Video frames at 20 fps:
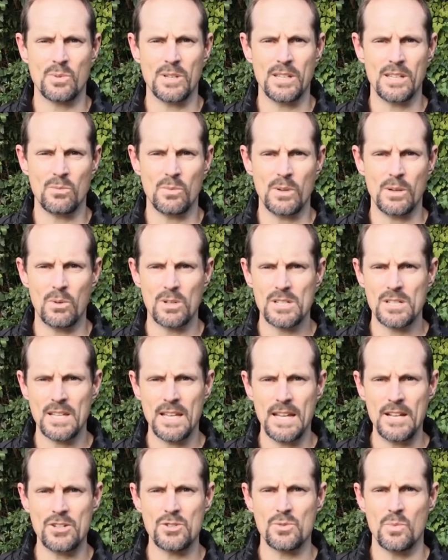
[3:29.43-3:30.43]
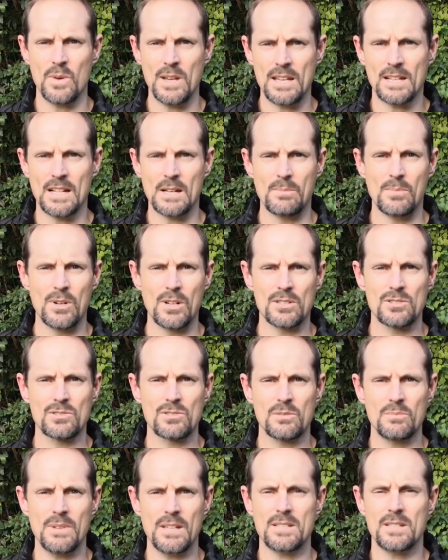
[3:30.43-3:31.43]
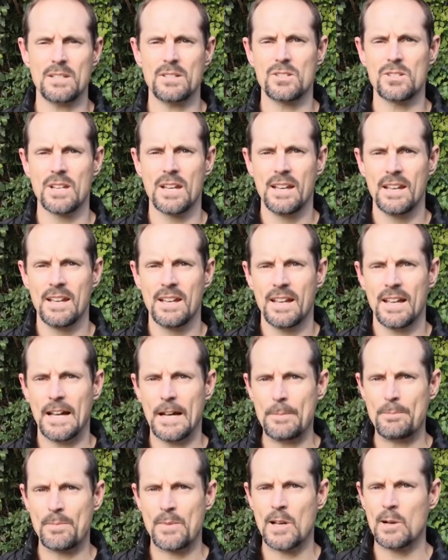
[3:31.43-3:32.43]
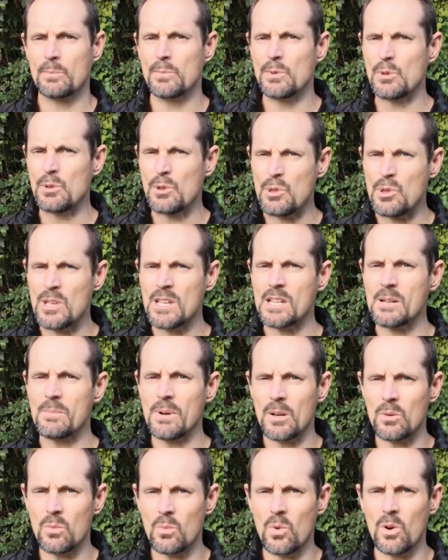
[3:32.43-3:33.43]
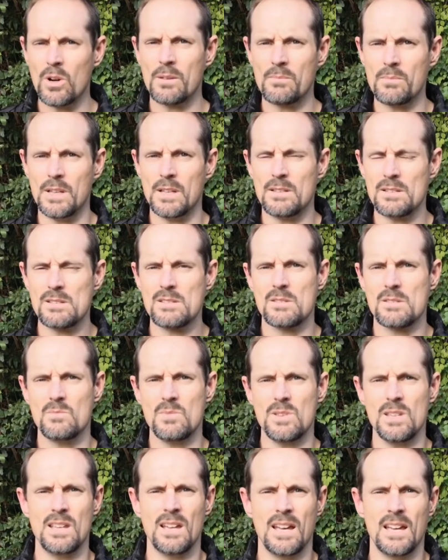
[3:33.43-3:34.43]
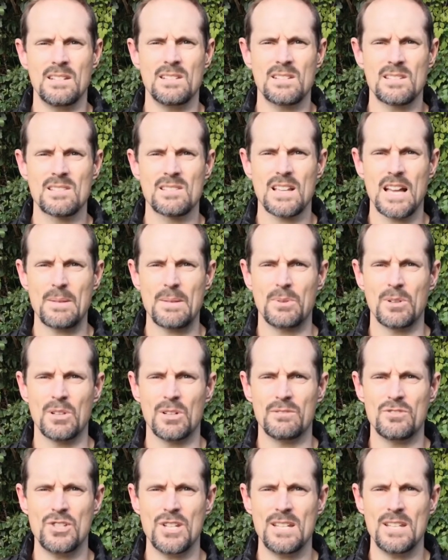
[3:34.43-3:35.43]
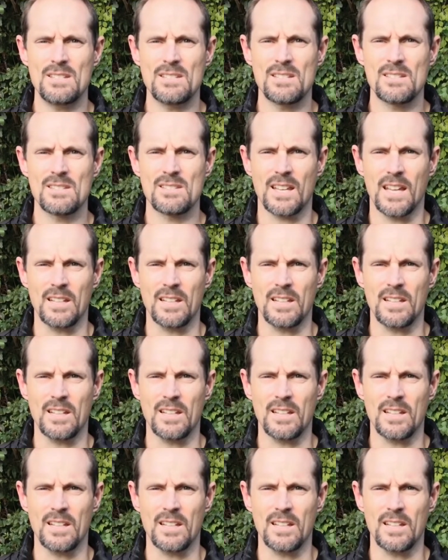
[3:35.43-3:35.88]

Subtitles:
We want to each week in our pastoral message help you think about what it means to be a disciple of Jesus.